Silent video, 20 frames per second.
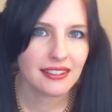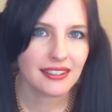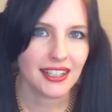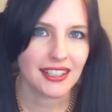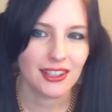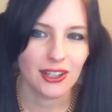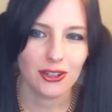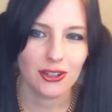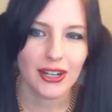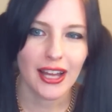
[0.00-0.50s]

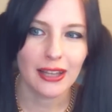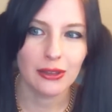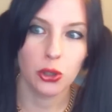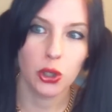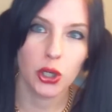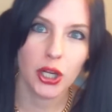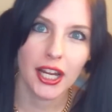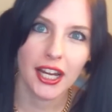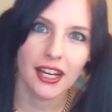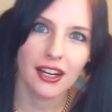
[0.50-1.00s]
Like they're not
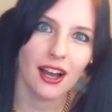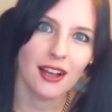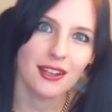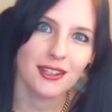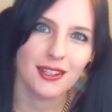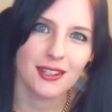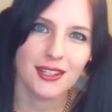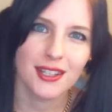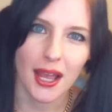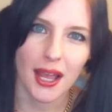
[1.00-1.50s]
looking at us
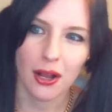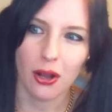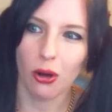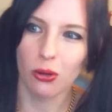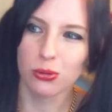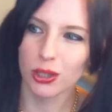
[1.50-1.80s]
and saying, oh,